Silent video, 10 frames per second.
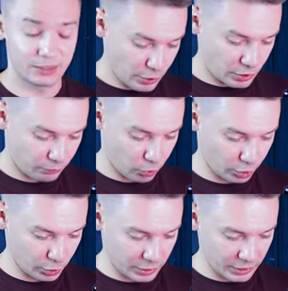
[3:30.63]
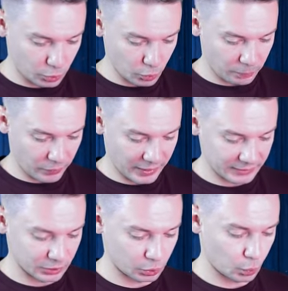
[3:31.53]
First of all, you need to
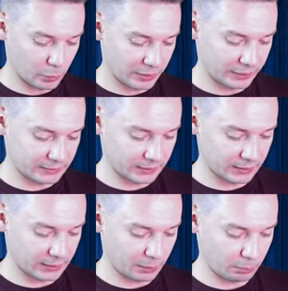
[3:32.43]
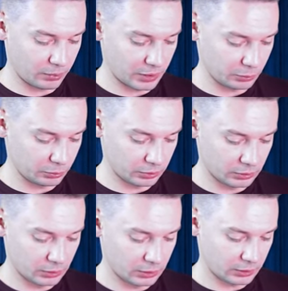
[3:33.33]
practice one extended thumb around,
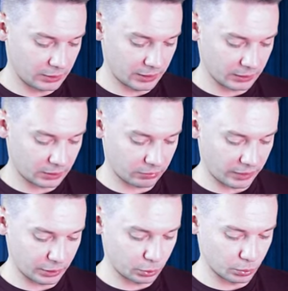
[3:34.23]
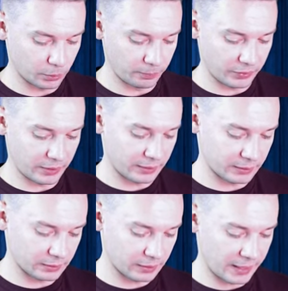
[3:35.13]
then try to
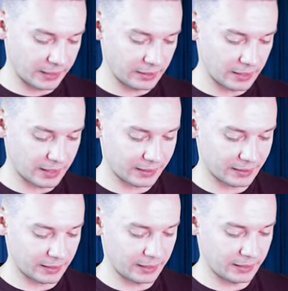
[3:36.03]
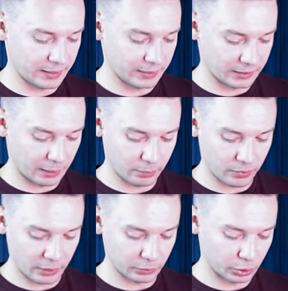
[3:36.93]
uh, add another thumb
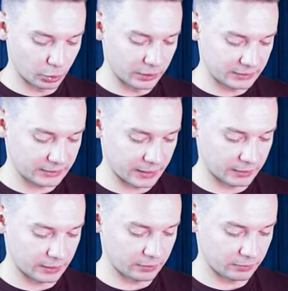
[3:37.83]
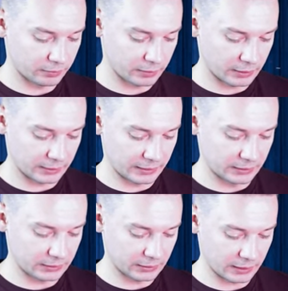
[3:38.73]
around, not extended, at
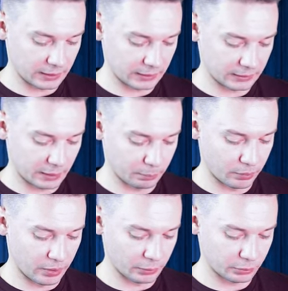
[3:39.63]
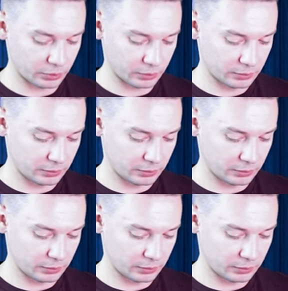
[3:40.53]
least thumb around.